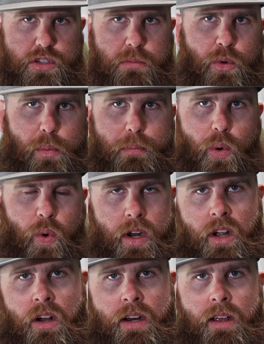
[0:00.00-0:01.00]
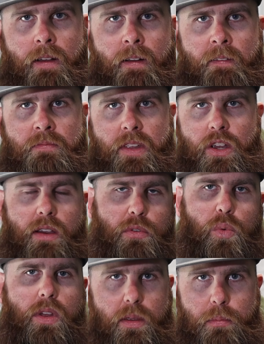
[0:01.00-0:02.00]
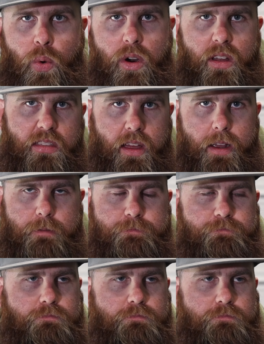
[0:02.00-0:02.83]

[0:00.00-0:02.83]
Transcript: some more boring on it, and you have a really boring thing.